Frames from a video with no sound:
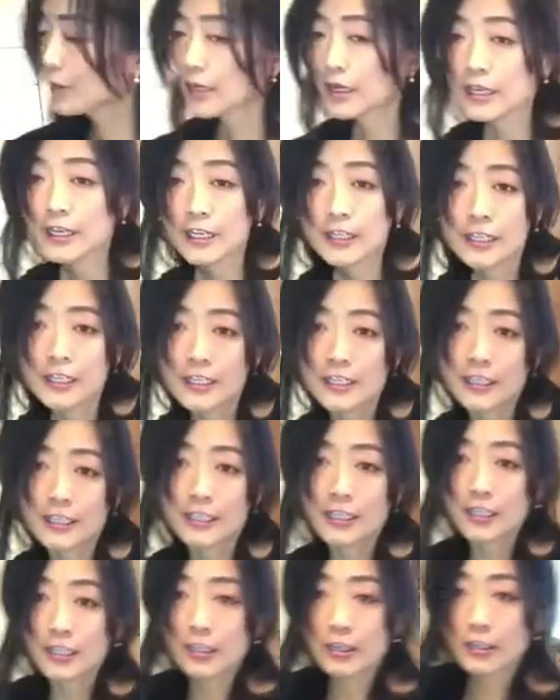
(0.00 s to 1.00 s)
bit
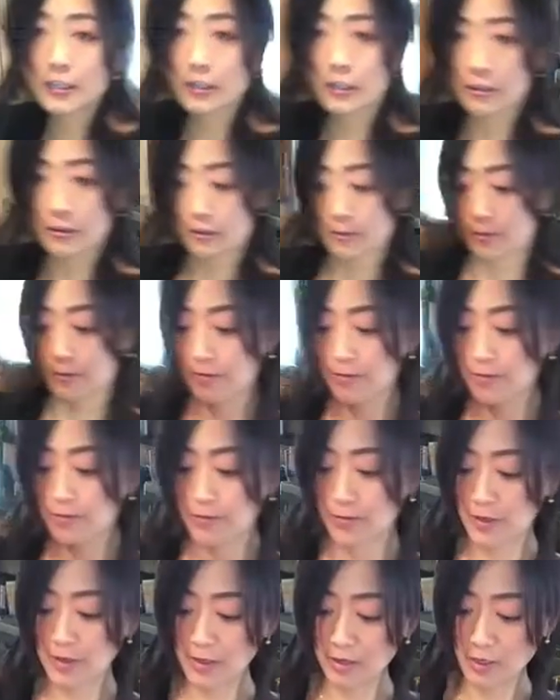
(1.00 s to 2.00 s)
here,
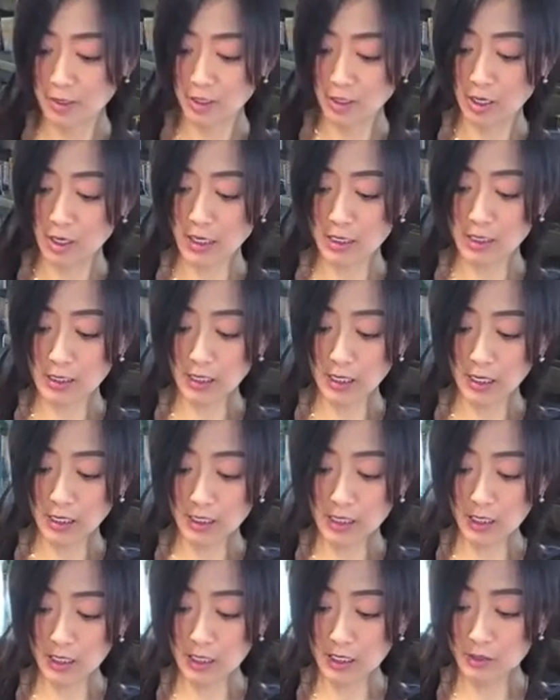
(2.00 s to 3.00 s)
just like
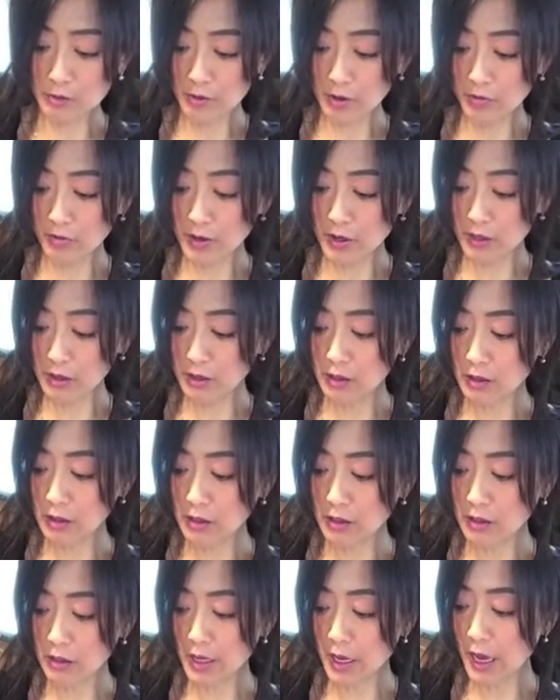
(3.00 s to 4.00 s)
this, with a
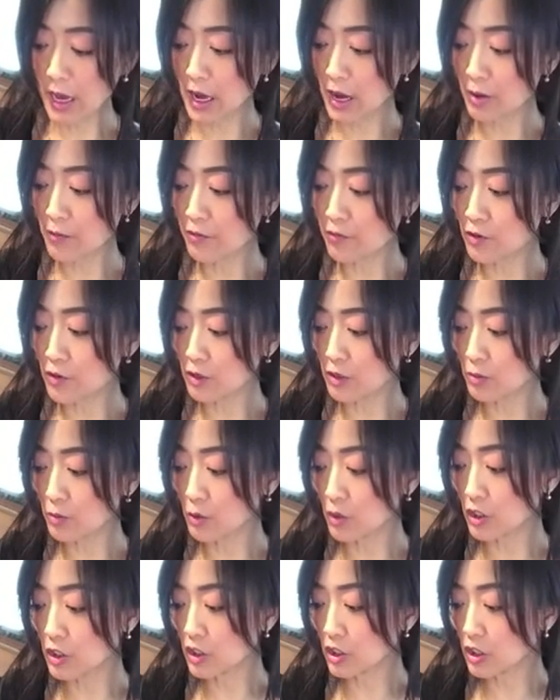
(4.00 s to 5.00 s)
little gap for the
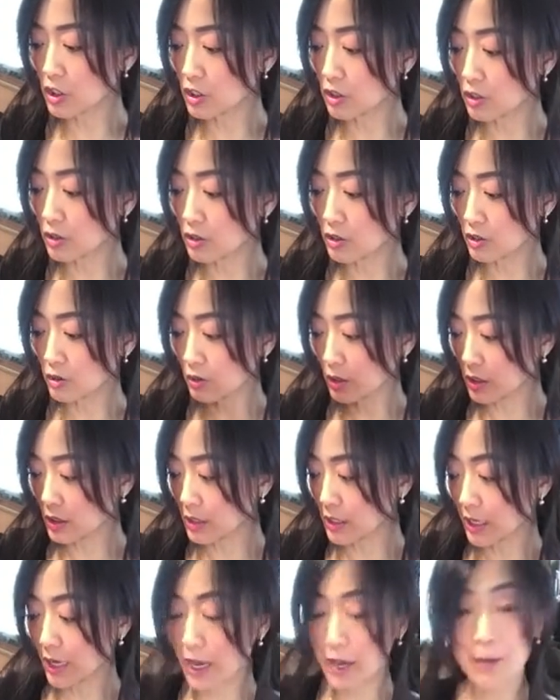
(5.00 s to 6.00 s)
moisture to
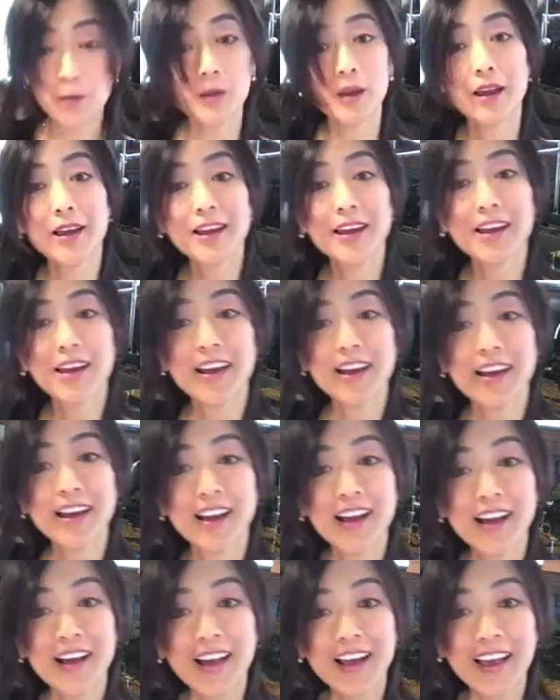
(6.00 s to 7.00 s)
escape.
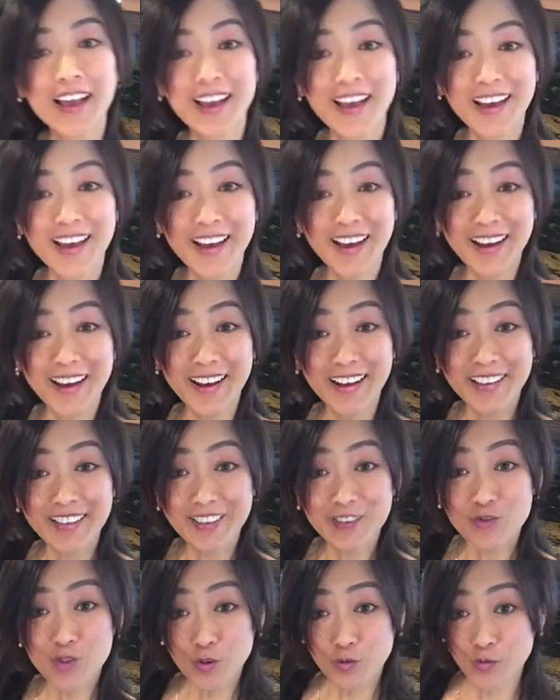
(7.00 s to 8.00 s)

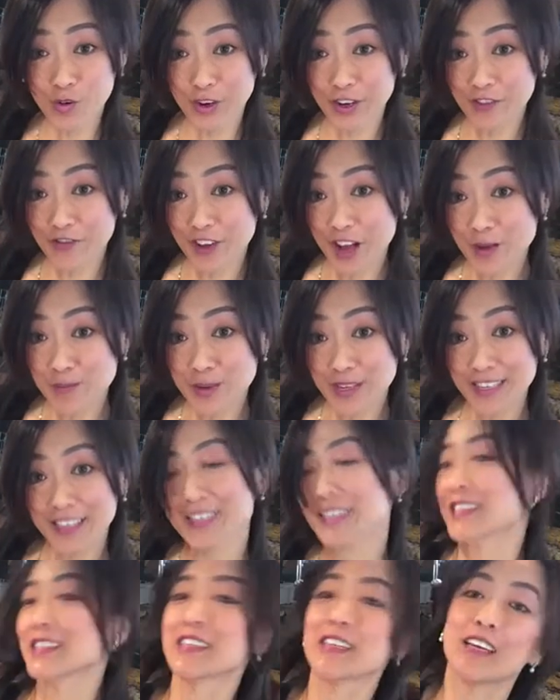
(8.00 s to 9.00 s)
And for 45
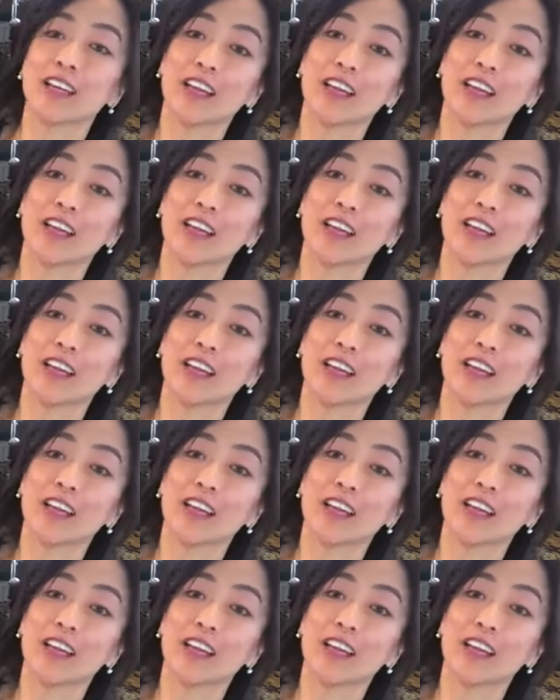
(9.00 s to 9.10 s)
minutes,